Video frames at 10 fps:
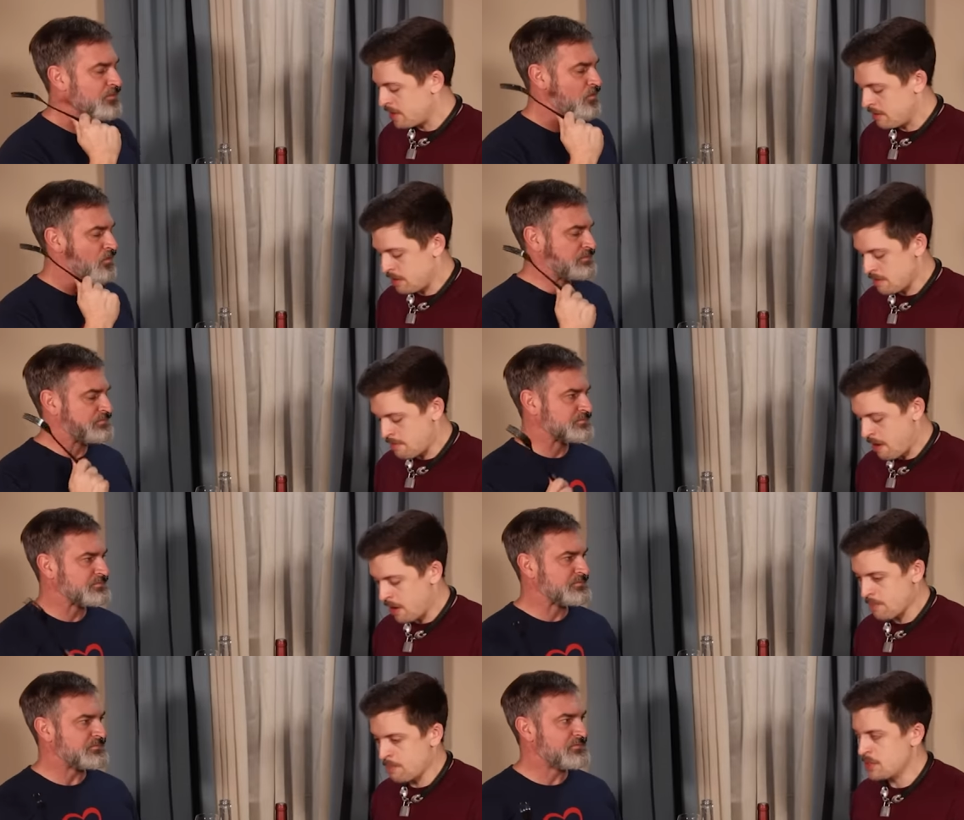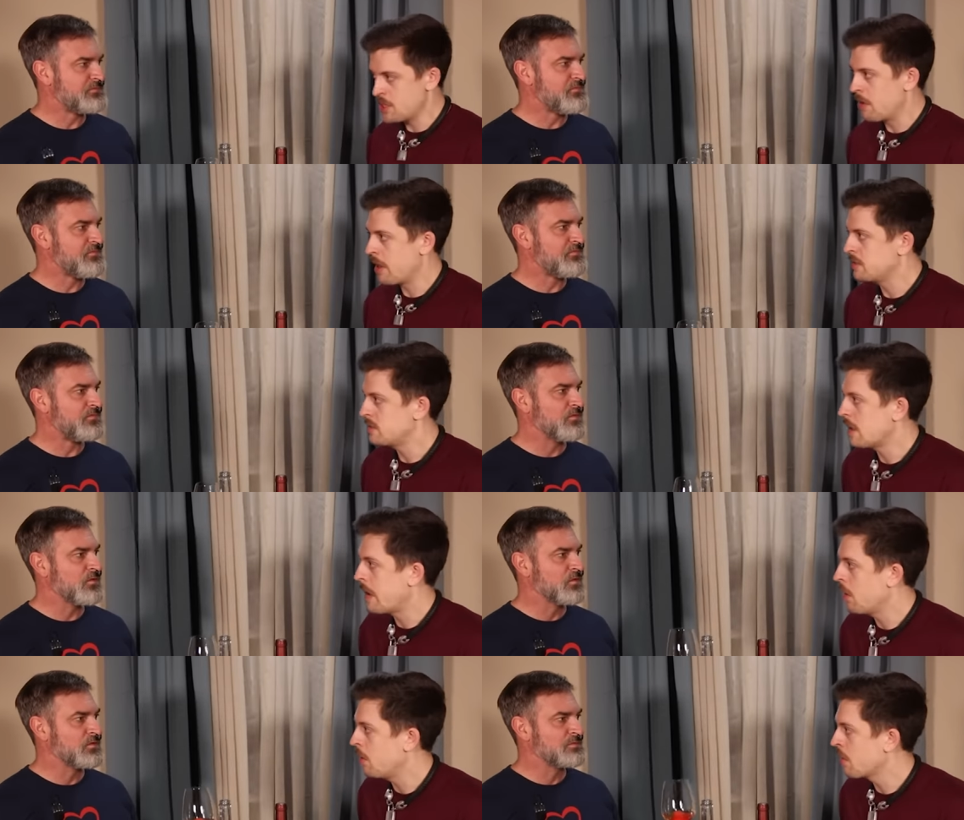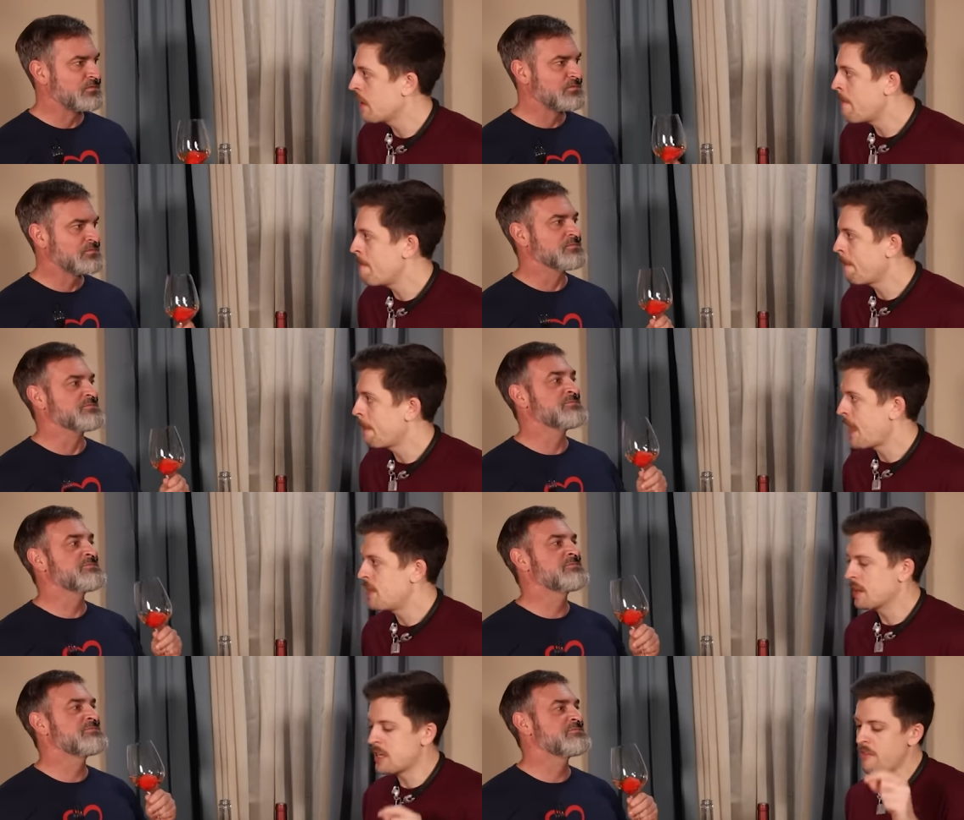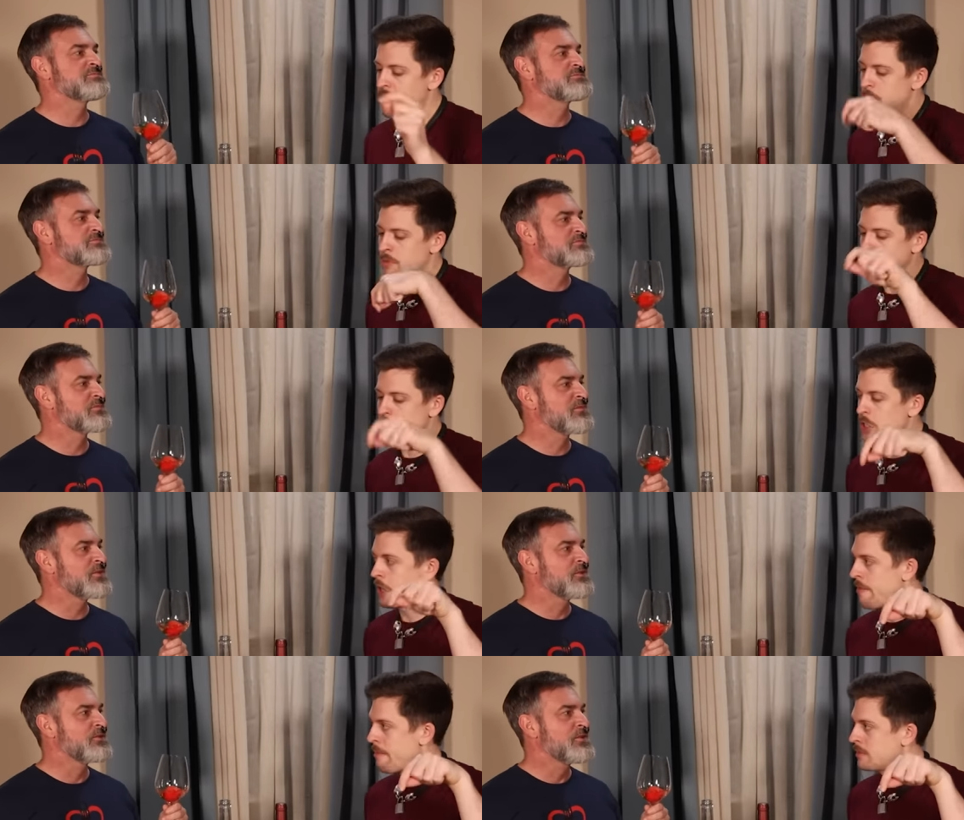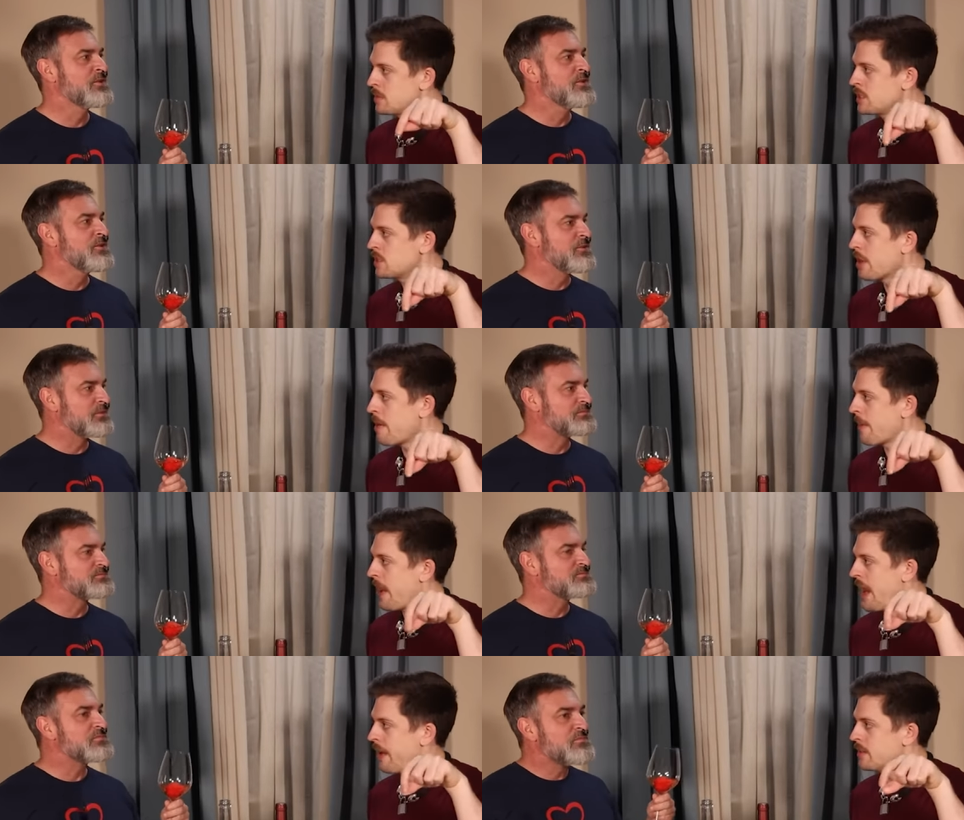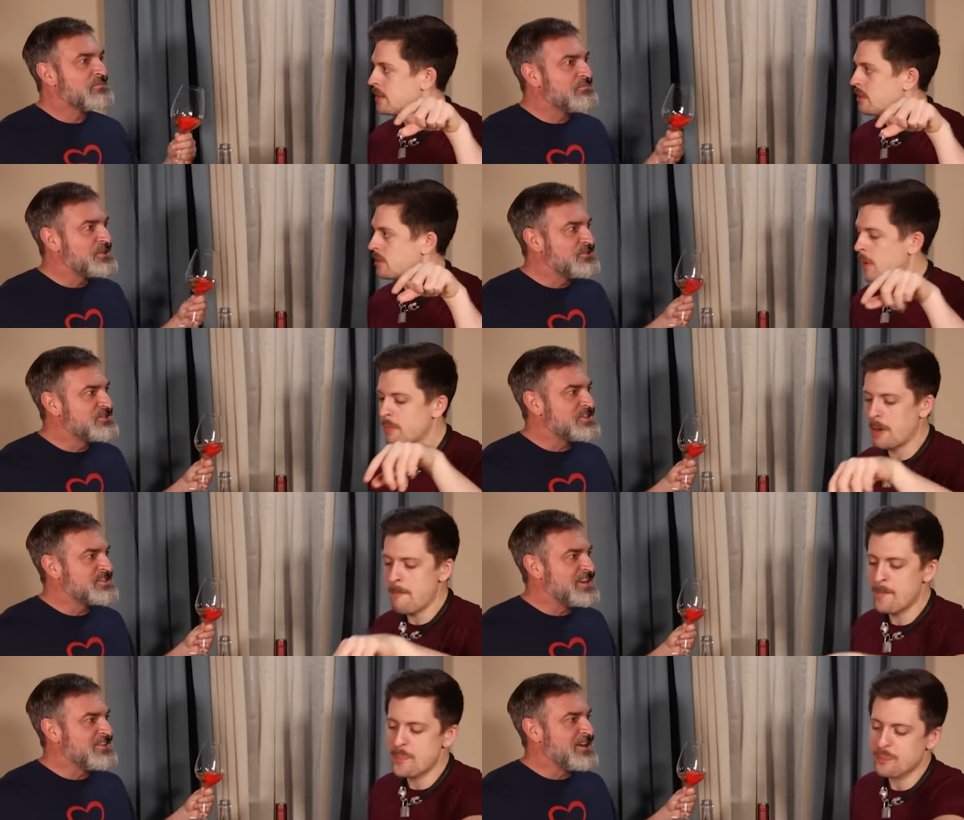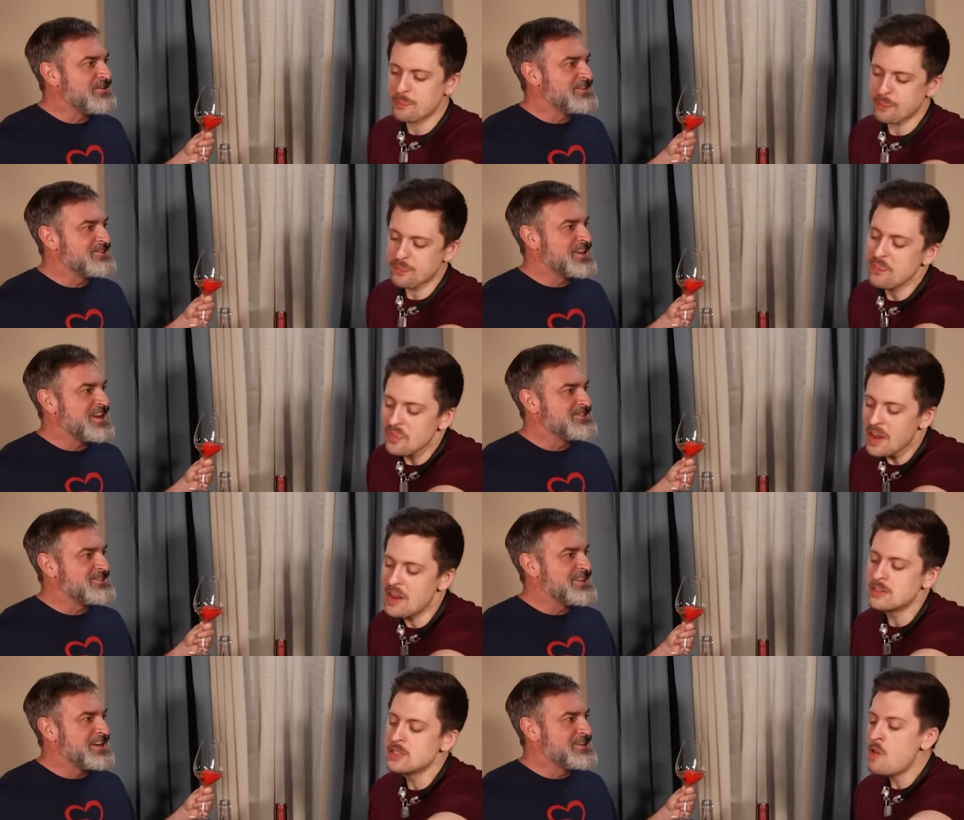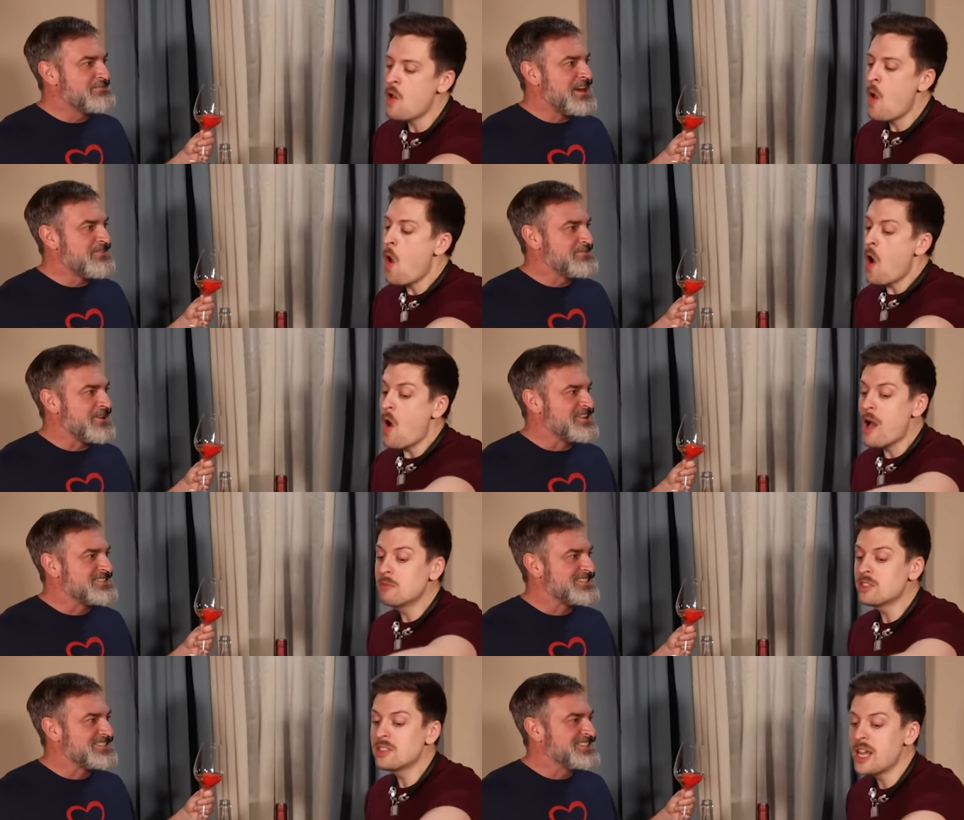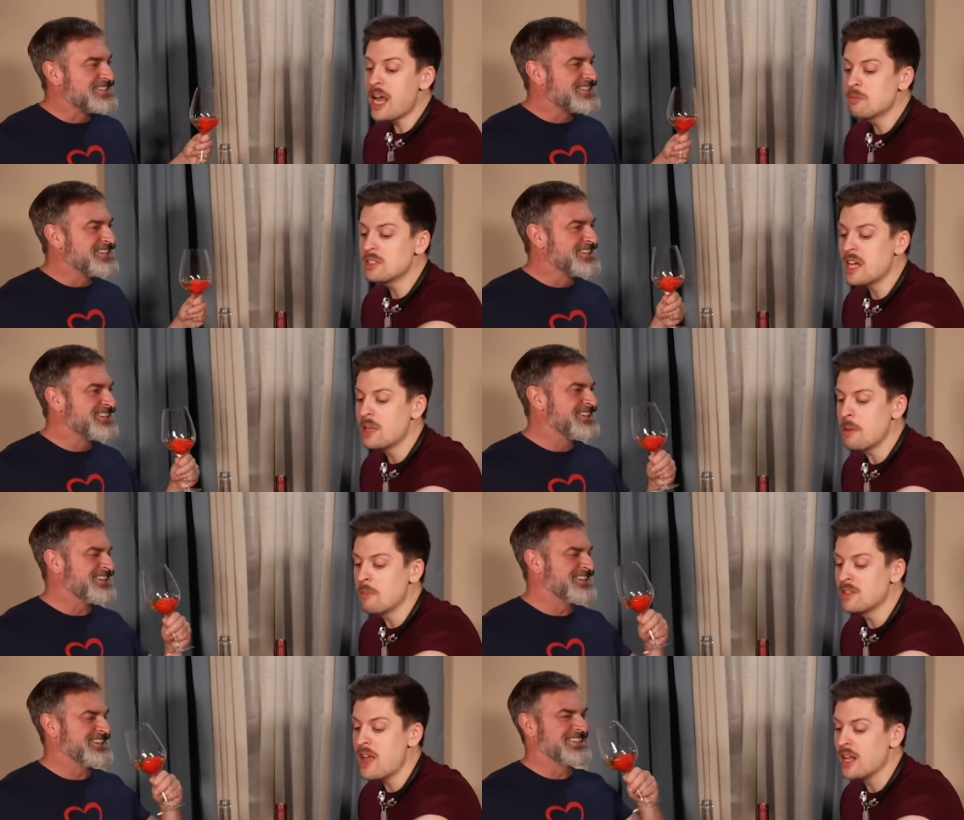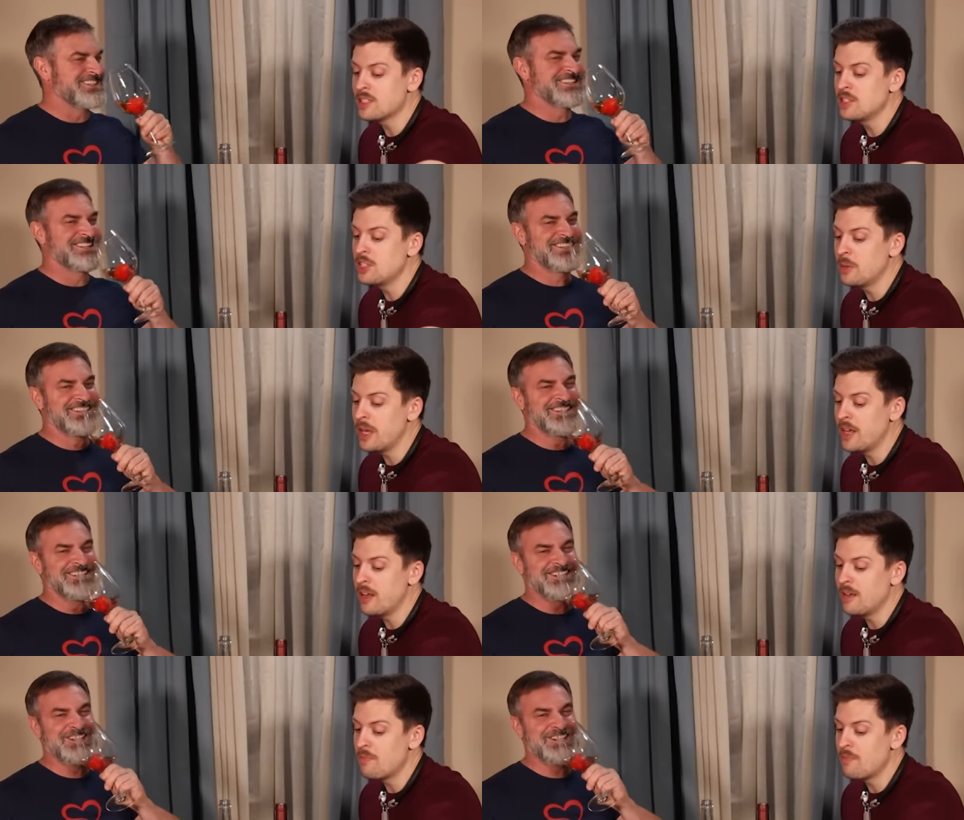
Speaker 1: in, in the bar and put donuts all over him mm. and then covered him with sugar syrup and also. But you just
Speaker 2: said that you can't do that in the private part. Well, I'm just
Speaker 1: saying. I'm just telling people not to do it,